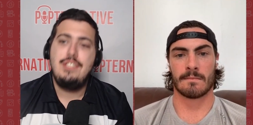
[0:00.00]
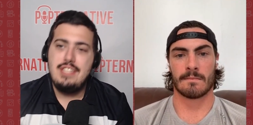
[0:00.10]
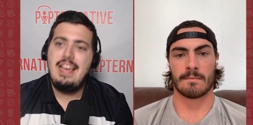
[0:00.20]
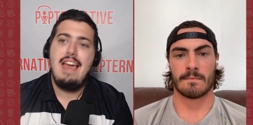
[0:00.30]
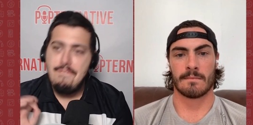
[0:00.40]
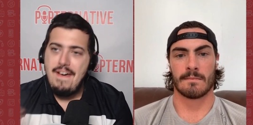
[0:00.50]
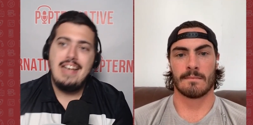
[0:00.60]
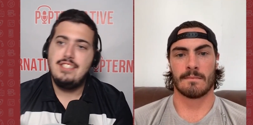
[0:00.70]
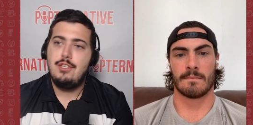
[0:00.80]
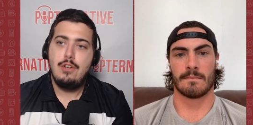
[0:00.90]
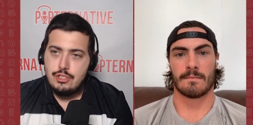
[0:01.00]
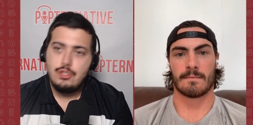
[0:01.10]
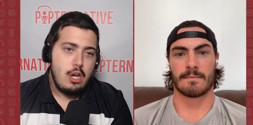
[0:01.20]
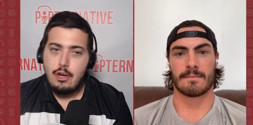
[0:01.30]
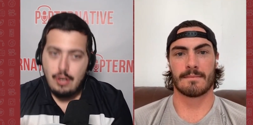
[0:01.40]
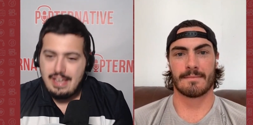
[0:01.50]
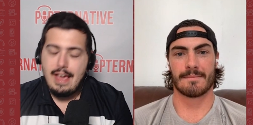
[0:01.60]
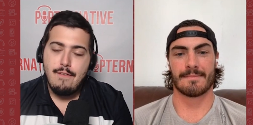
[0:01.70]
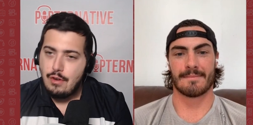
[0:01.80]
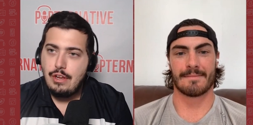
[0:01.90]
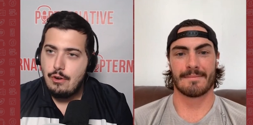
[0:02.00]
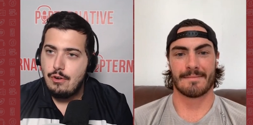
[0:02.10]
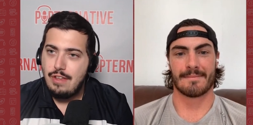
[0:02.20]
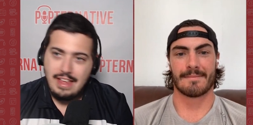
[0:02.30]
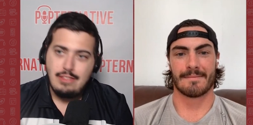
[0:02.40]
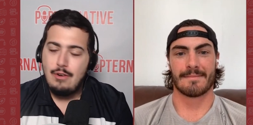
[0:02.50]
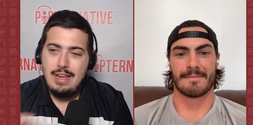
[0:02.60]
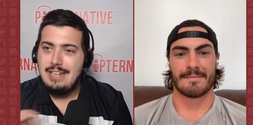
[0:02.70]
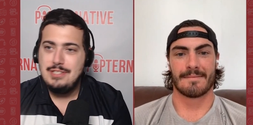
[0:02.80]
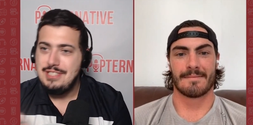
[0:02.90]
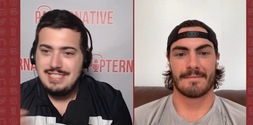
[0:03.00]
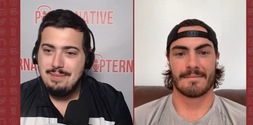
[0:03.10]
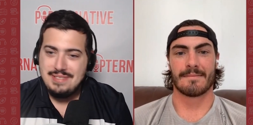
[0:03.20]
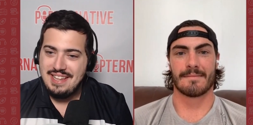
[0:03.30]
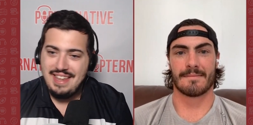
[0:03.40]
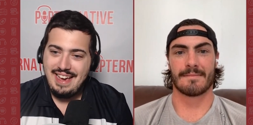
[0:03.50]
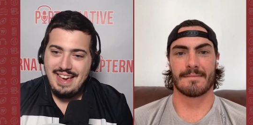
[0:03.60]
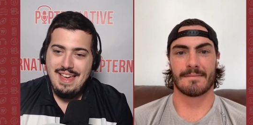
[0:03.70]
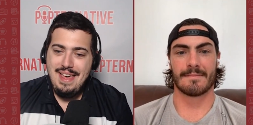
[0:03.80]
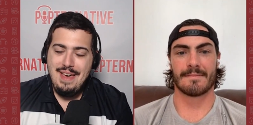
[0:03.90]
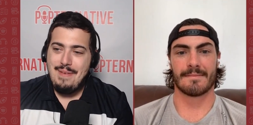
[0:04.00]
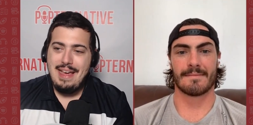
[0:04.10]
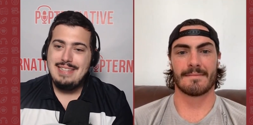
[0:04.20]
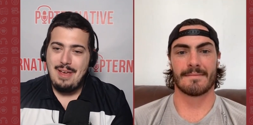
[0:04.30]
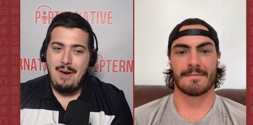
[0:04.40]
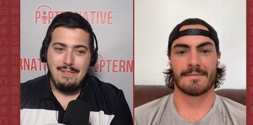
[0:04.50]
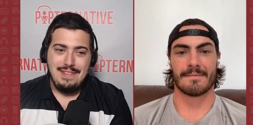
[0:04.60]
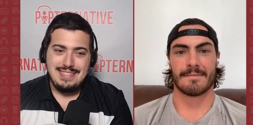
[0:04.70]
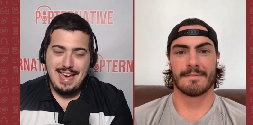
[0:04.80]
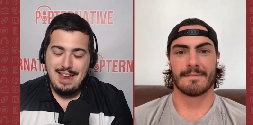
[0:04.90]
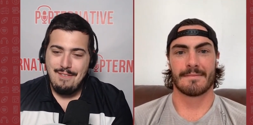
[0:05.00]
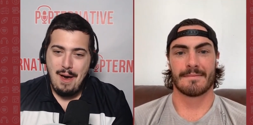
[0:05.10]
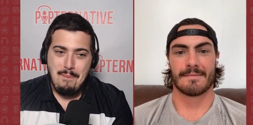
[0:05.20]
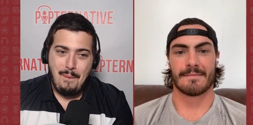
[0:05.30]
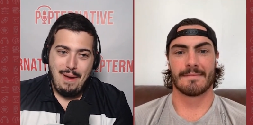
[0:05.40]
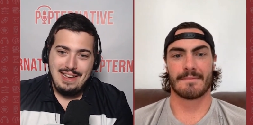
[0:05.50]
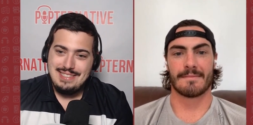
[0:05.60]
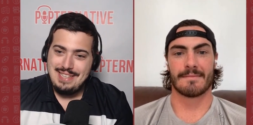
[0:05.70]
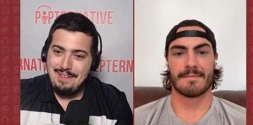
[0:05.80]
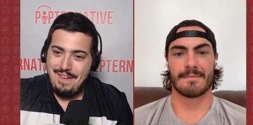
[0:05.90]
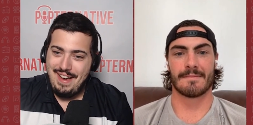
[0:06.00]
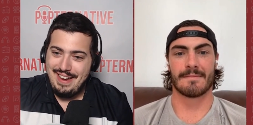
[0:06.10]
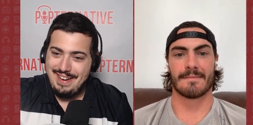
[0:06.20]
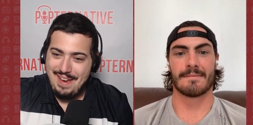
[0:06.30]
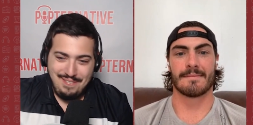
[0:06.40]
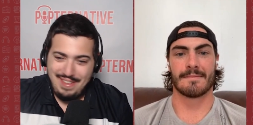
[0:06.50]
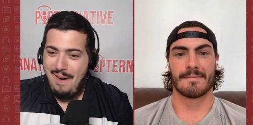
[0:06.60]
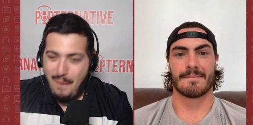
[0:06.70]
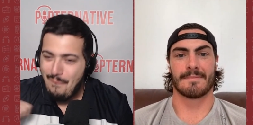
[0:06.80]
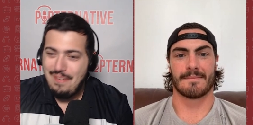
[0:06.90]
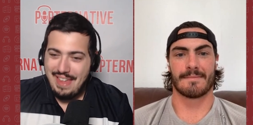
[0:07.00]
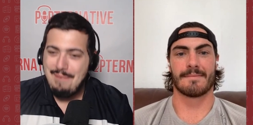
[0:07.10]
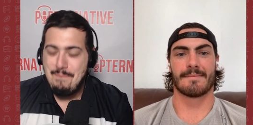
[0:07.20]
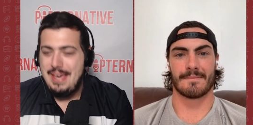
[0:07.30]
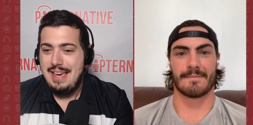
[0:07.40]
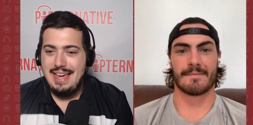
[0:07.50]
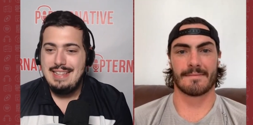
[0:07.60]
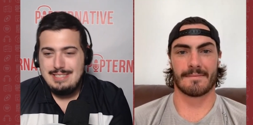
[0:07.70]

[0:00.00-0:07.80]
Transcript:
Speaker 1: to get faster and stronger like every year? Like there, it just seems to like it's on this kind of uprise. I find of like all like be it's